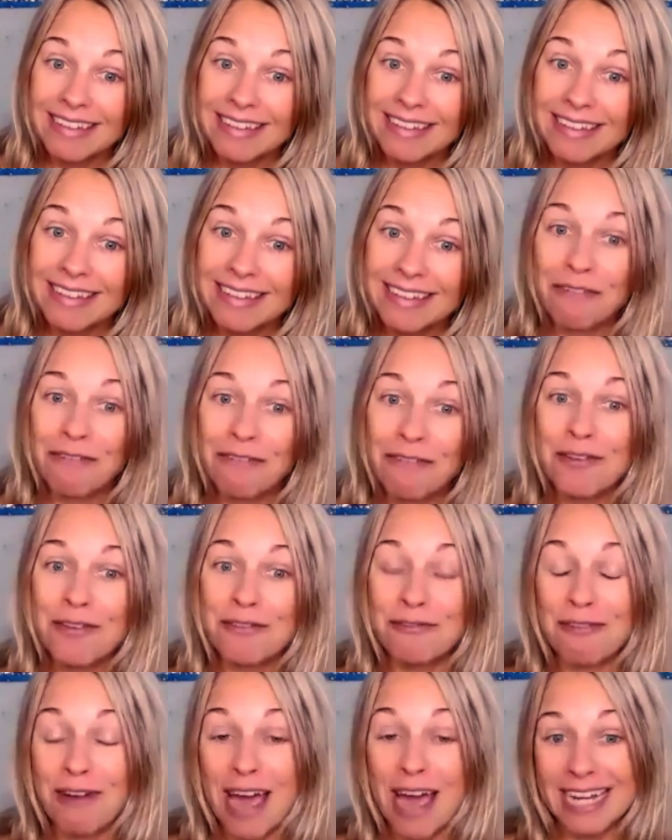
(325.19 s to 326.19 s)
if you
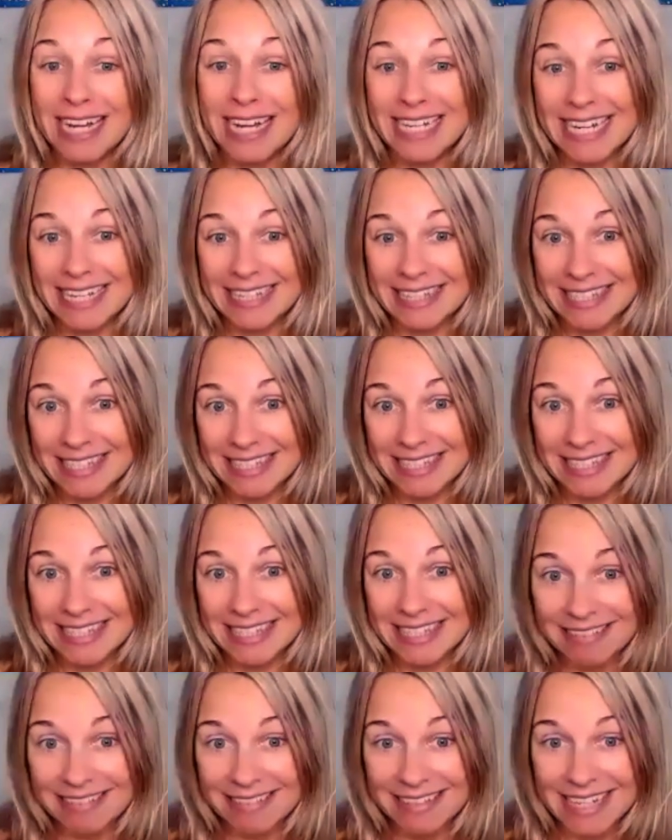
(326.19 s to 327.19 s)
find that
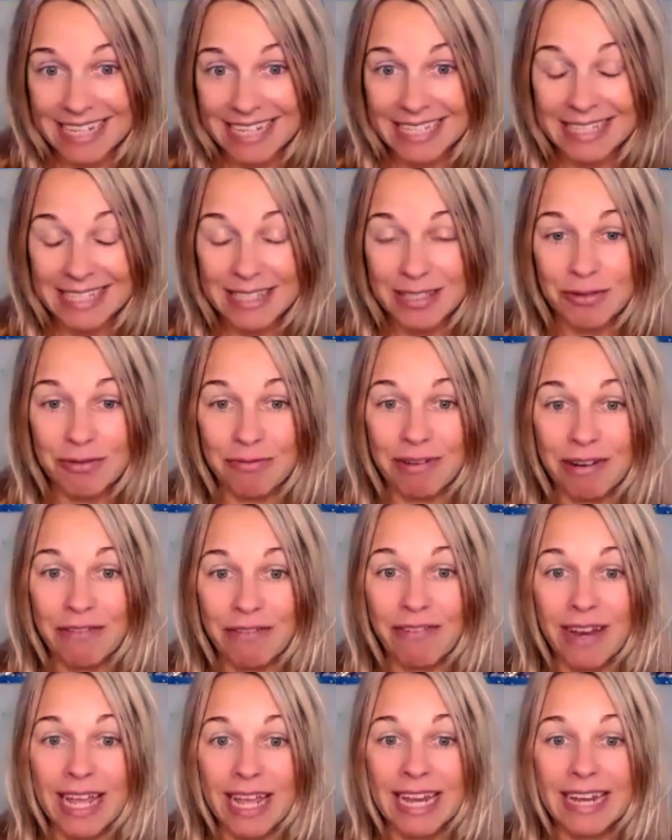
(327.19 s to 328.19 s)
stillness to
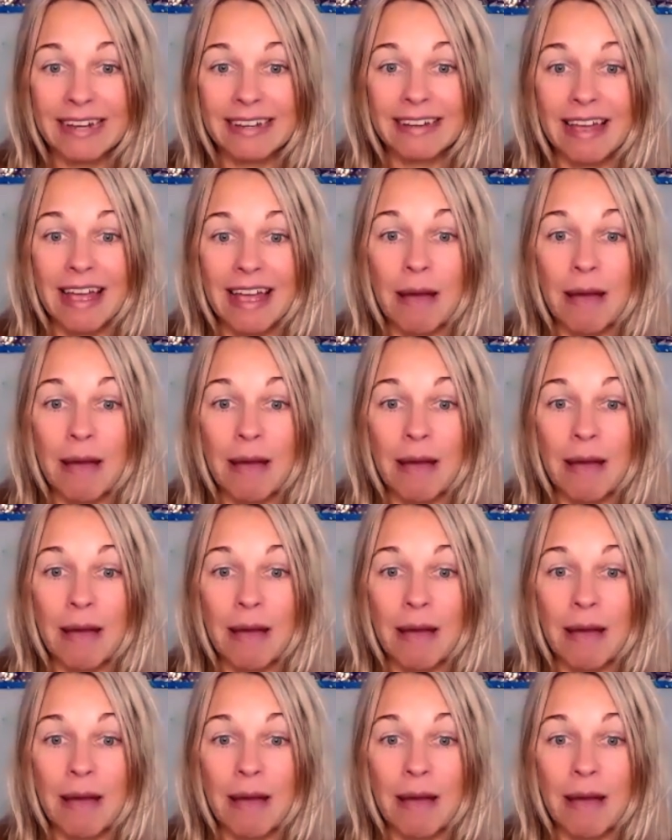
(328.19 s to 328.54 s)
reflect